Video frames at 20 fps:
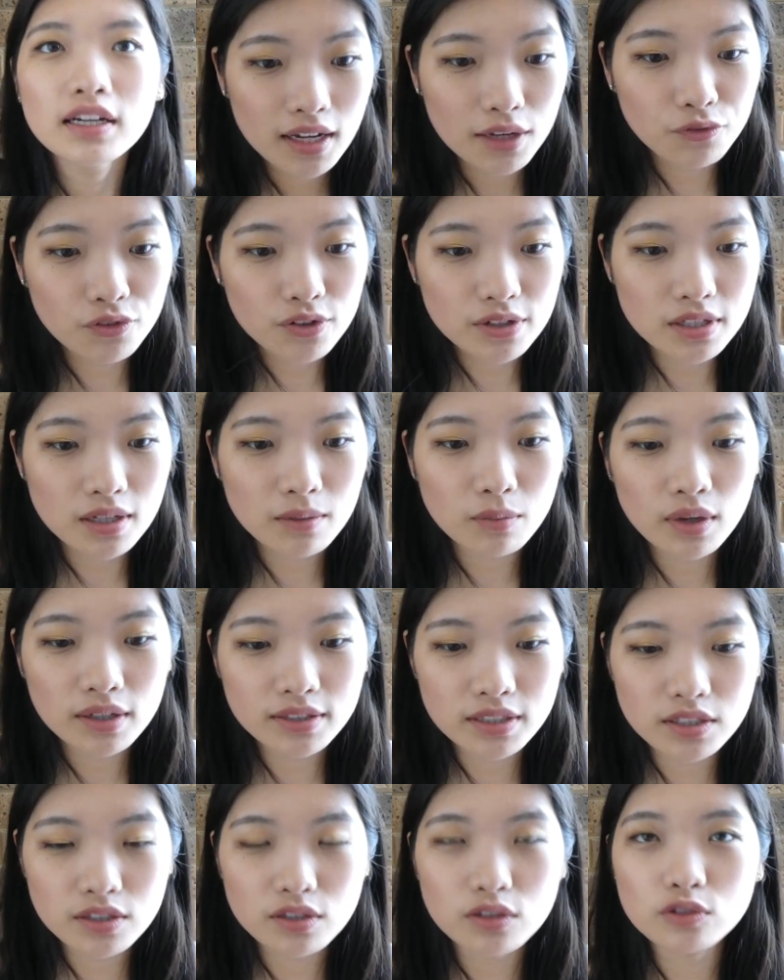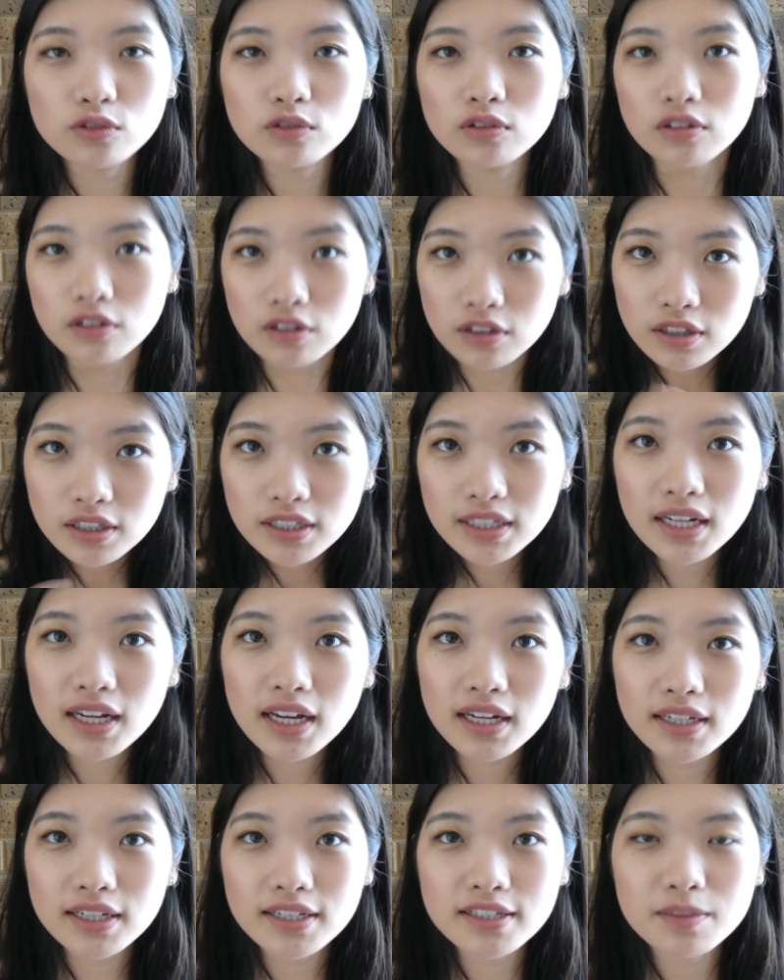If you're someone still learning
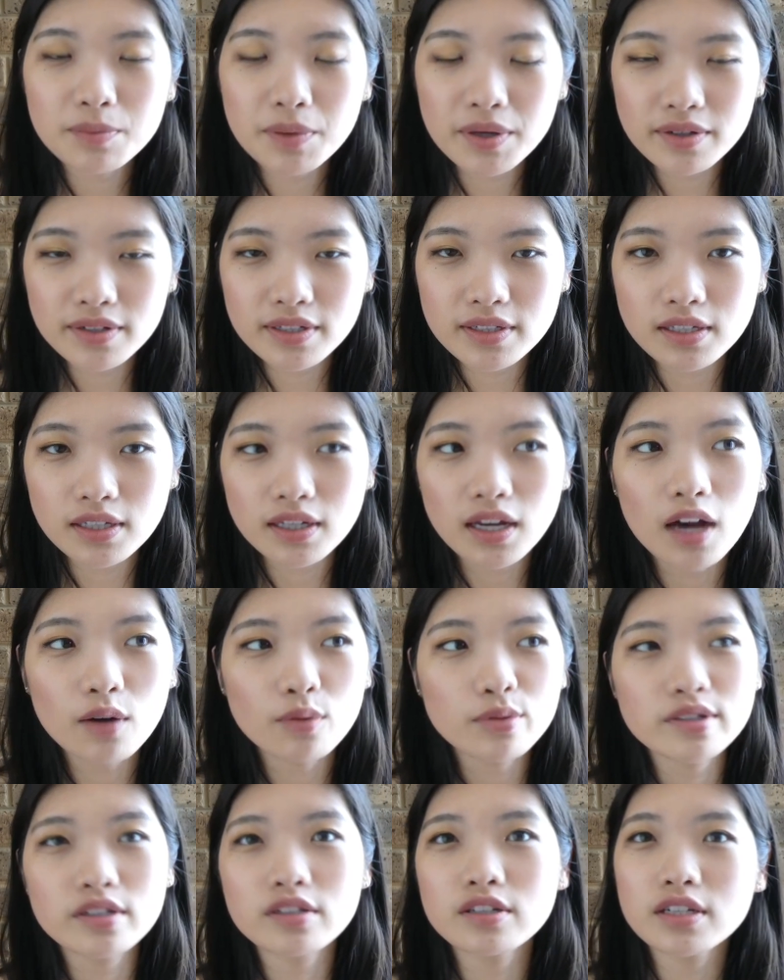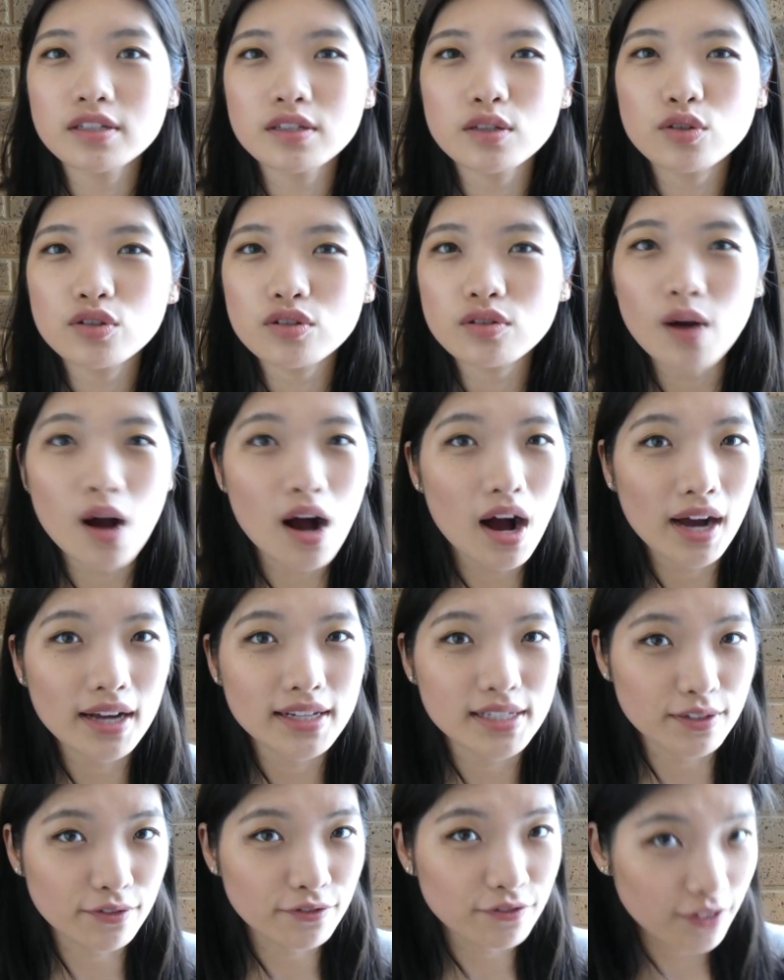and experiencing, I would suggest you do your
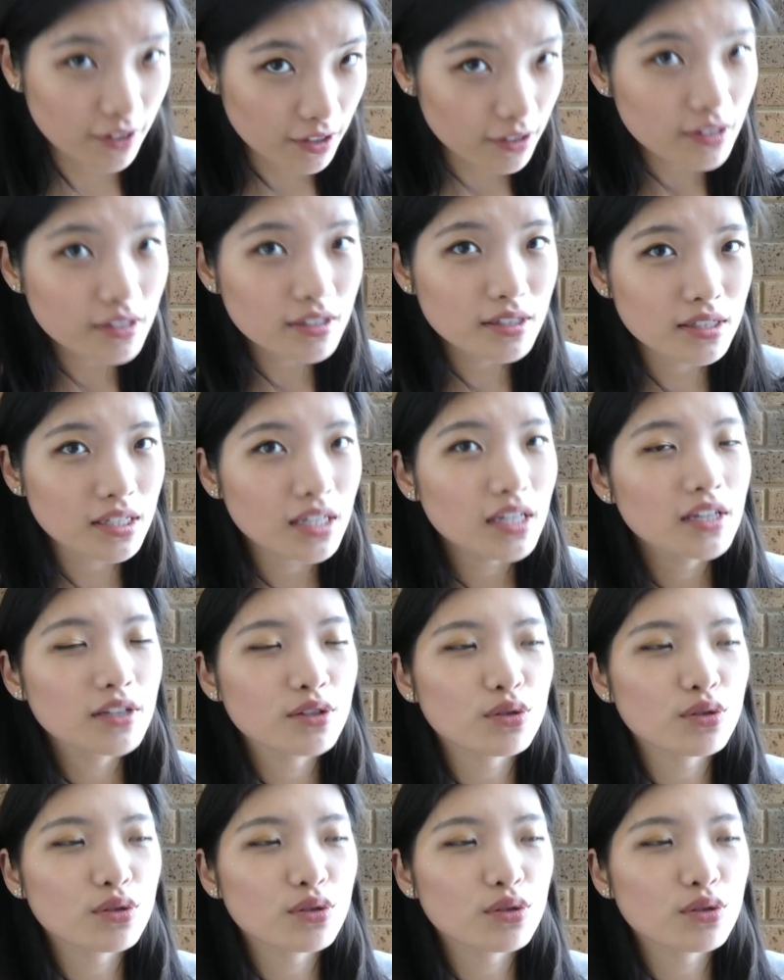eyes first,